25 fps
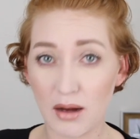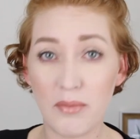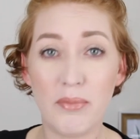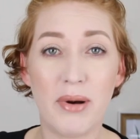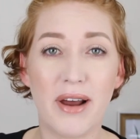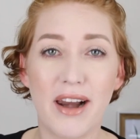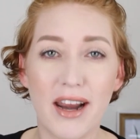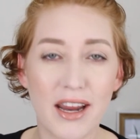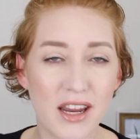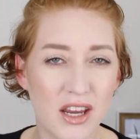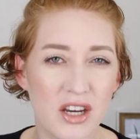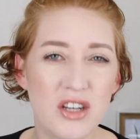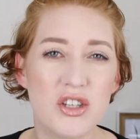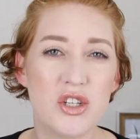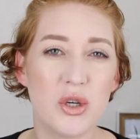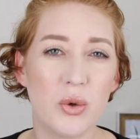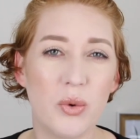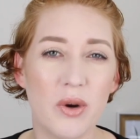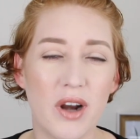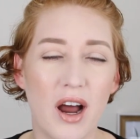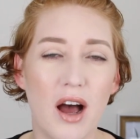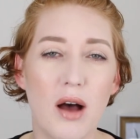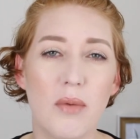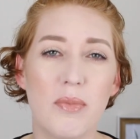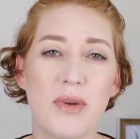but I can
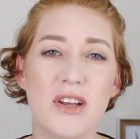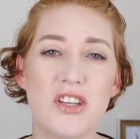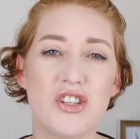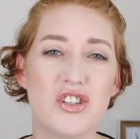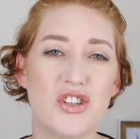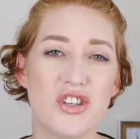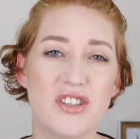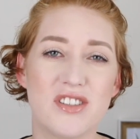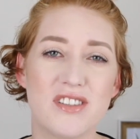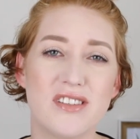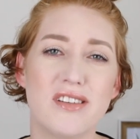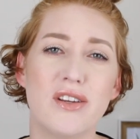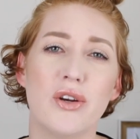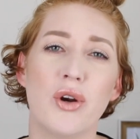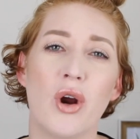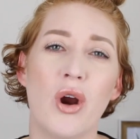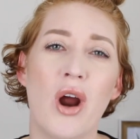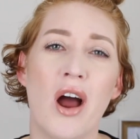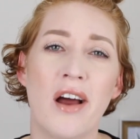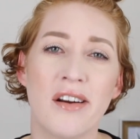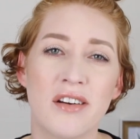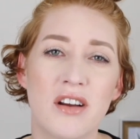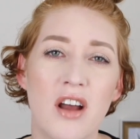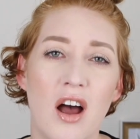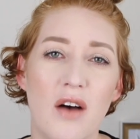do it up. It's just, you
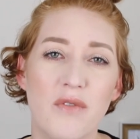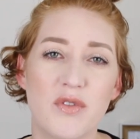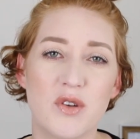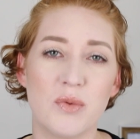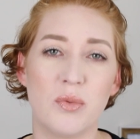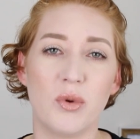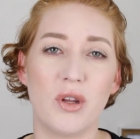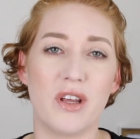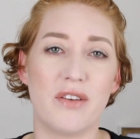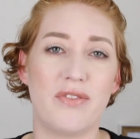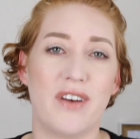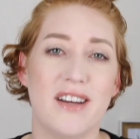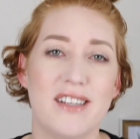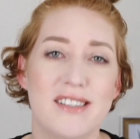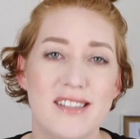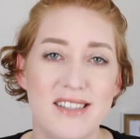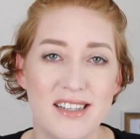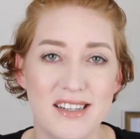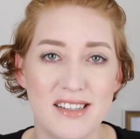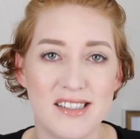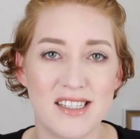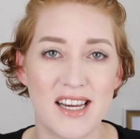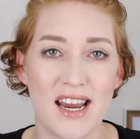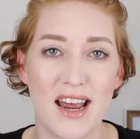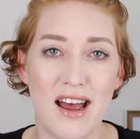know, uncomfortable if I
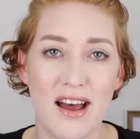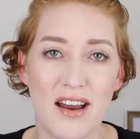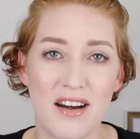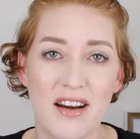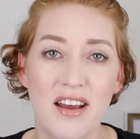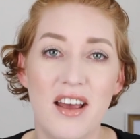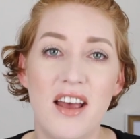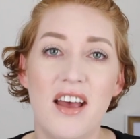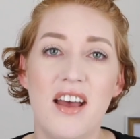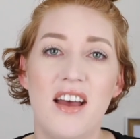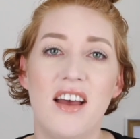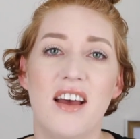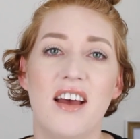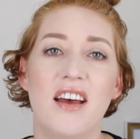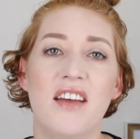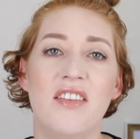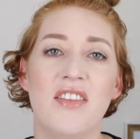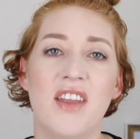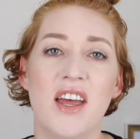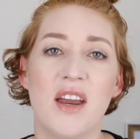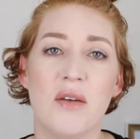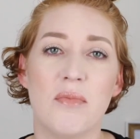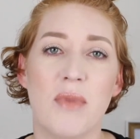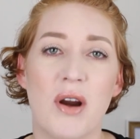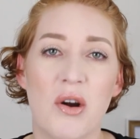sit down
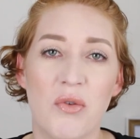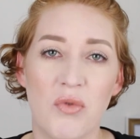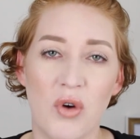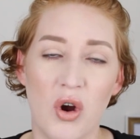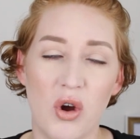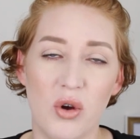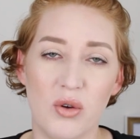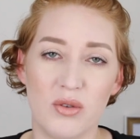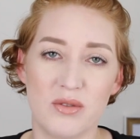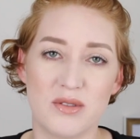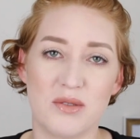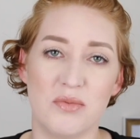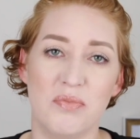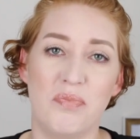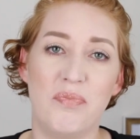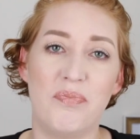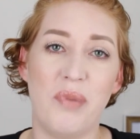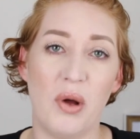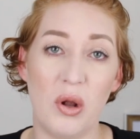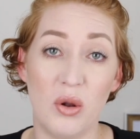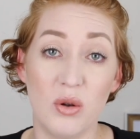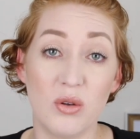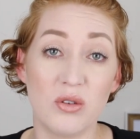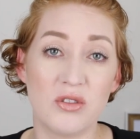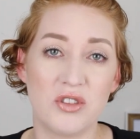and then my rolls
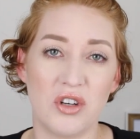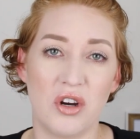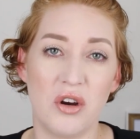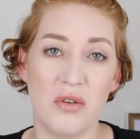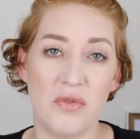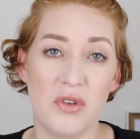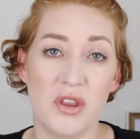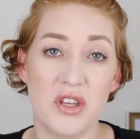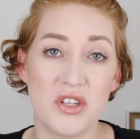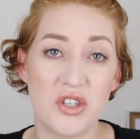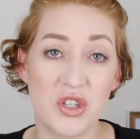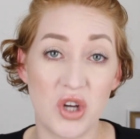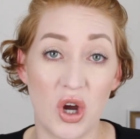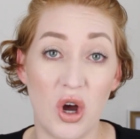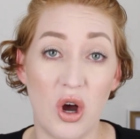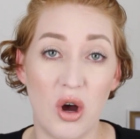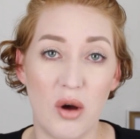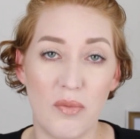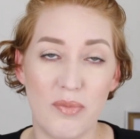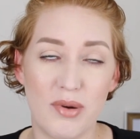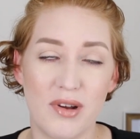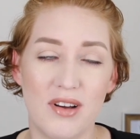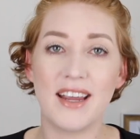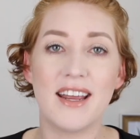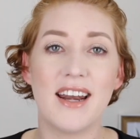bulge over the
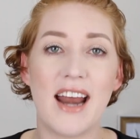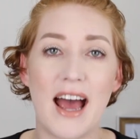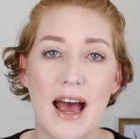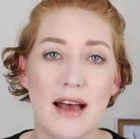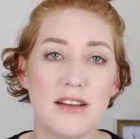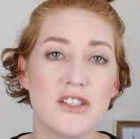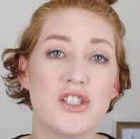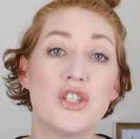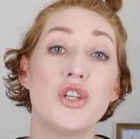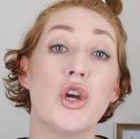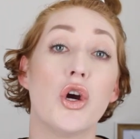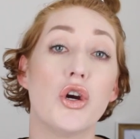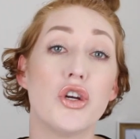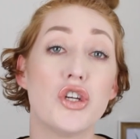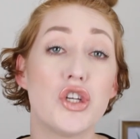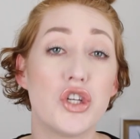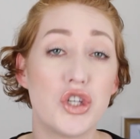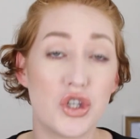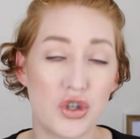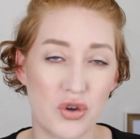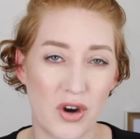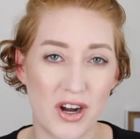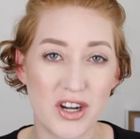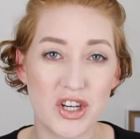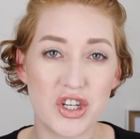top. It has no
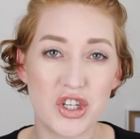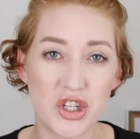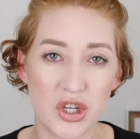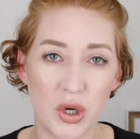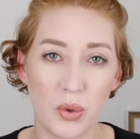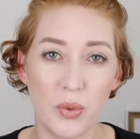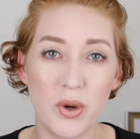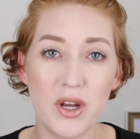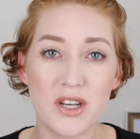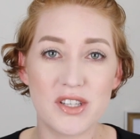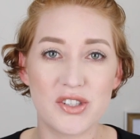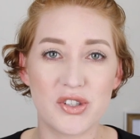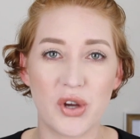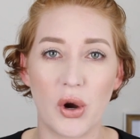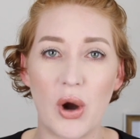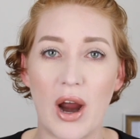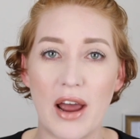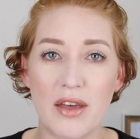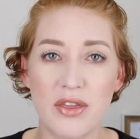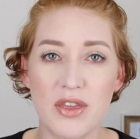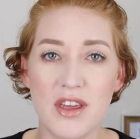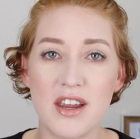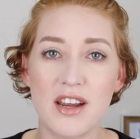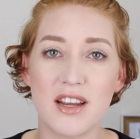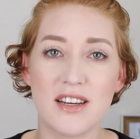stretch to it, so
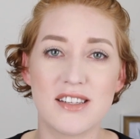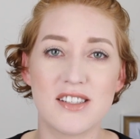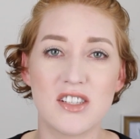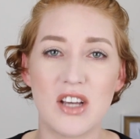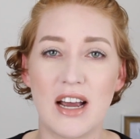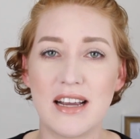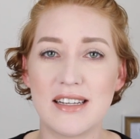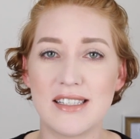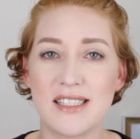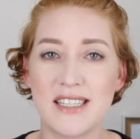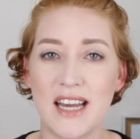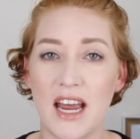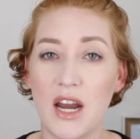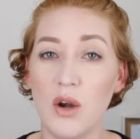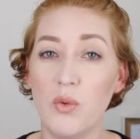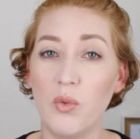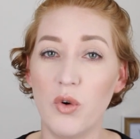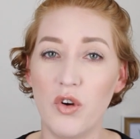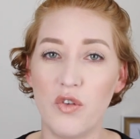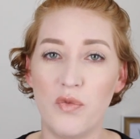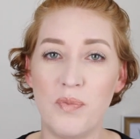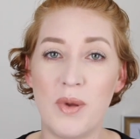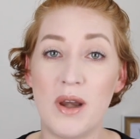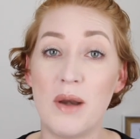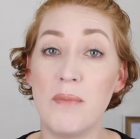I think a size ten
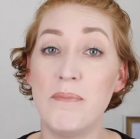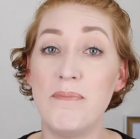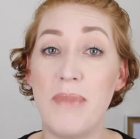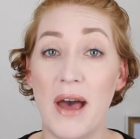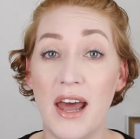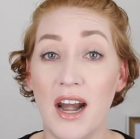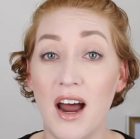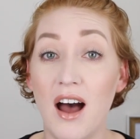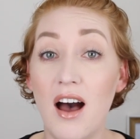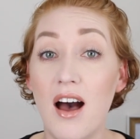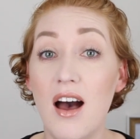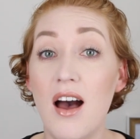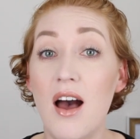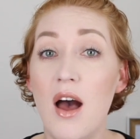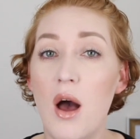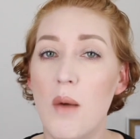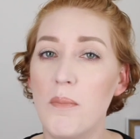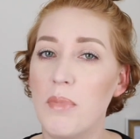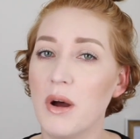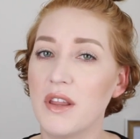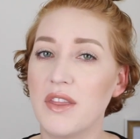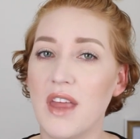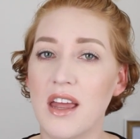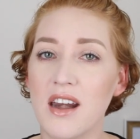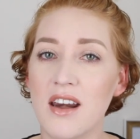would have been better,
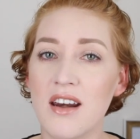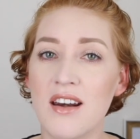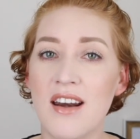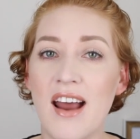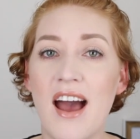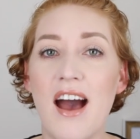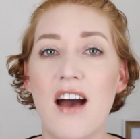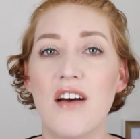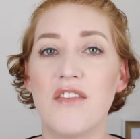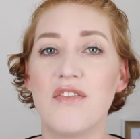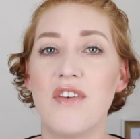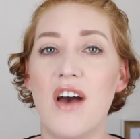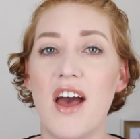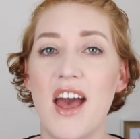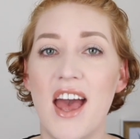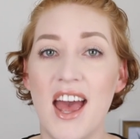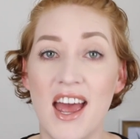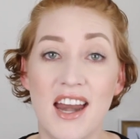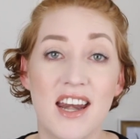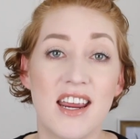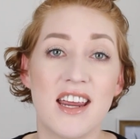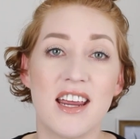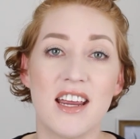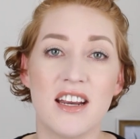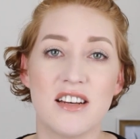but they didn't have
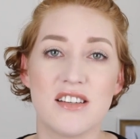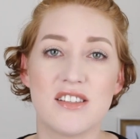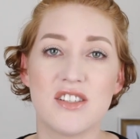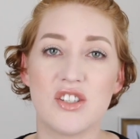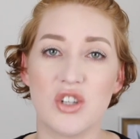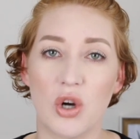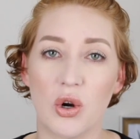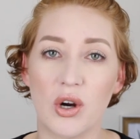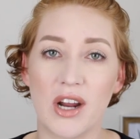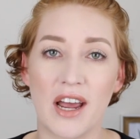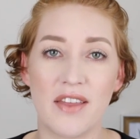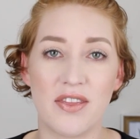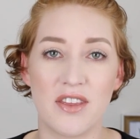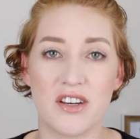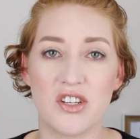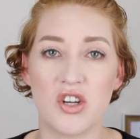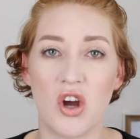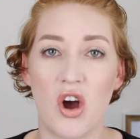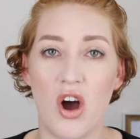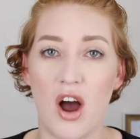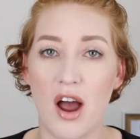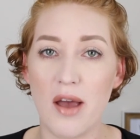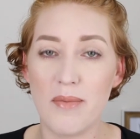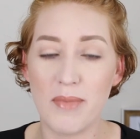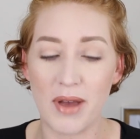any in stock at the
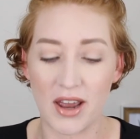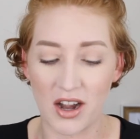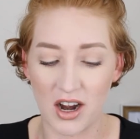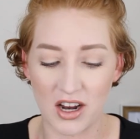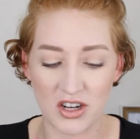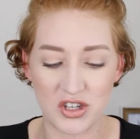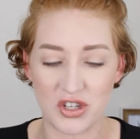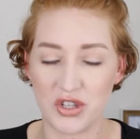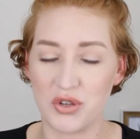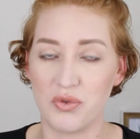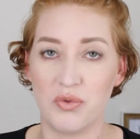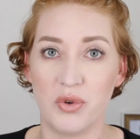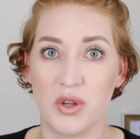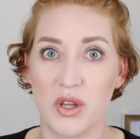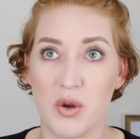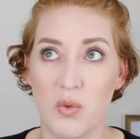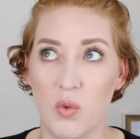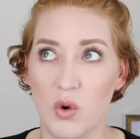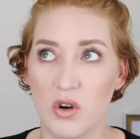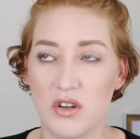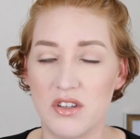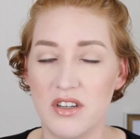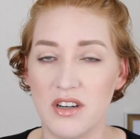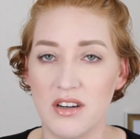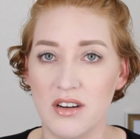time and I just really
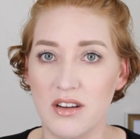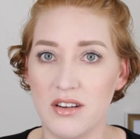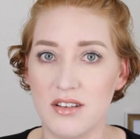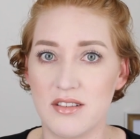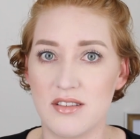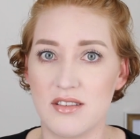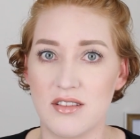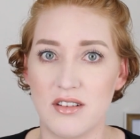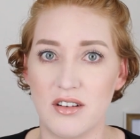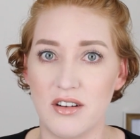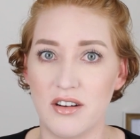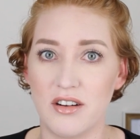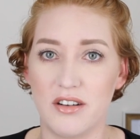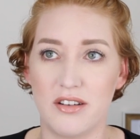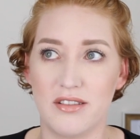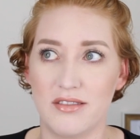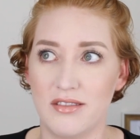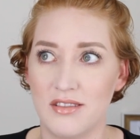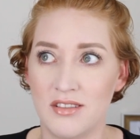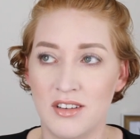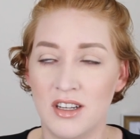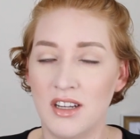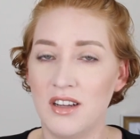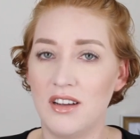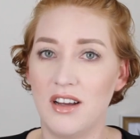wanted it, so
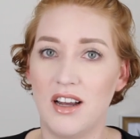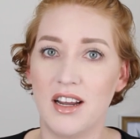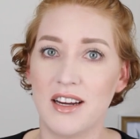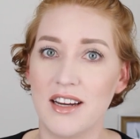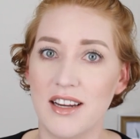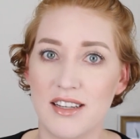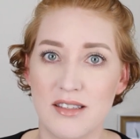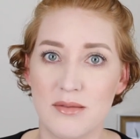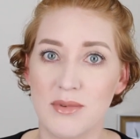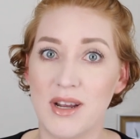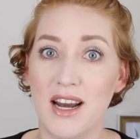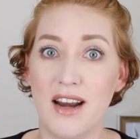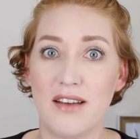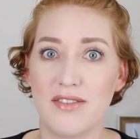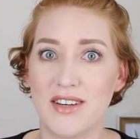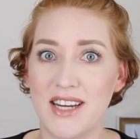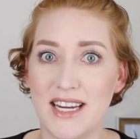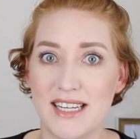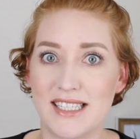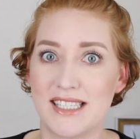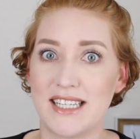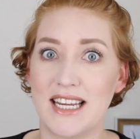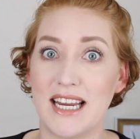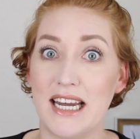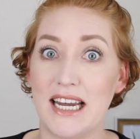I guess I'm gonna have to get